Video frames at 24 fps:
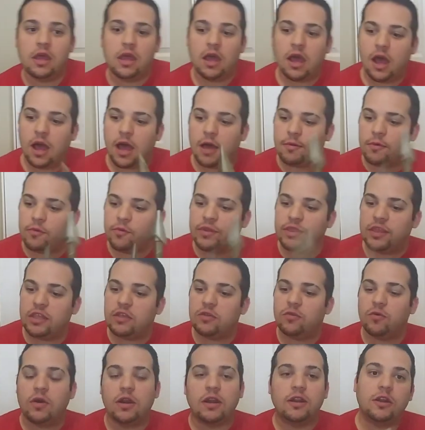But one thing you
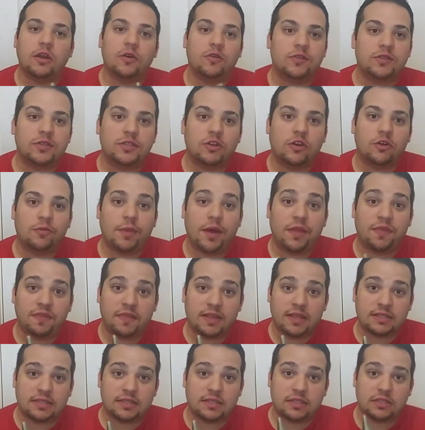want to notice though about
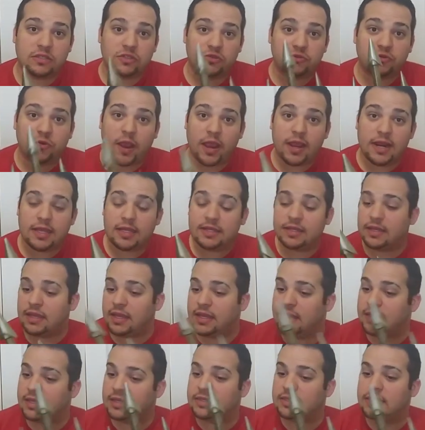this Trident
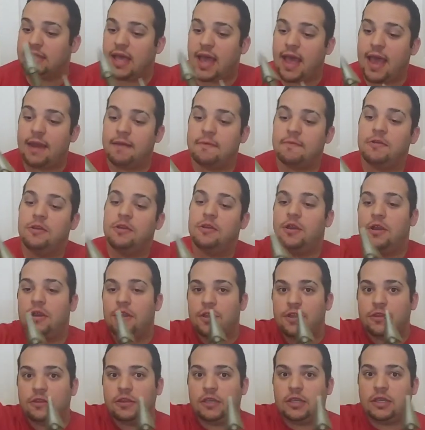is that
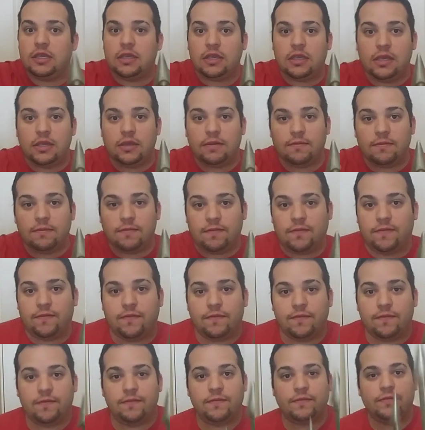the
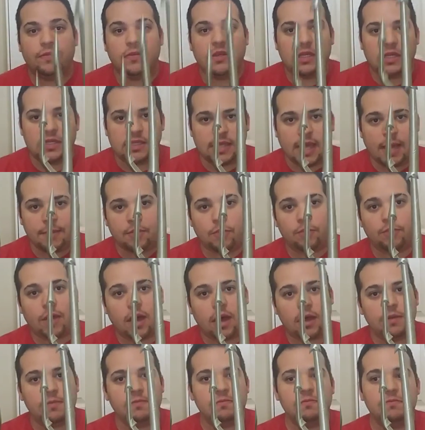top and
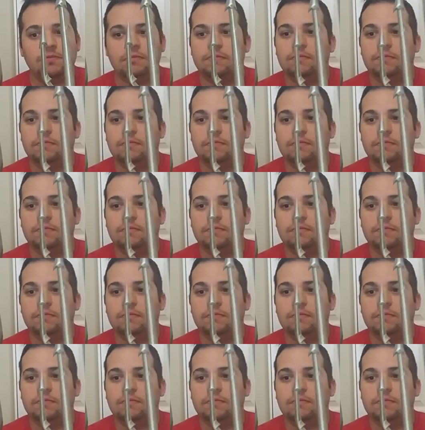bottom,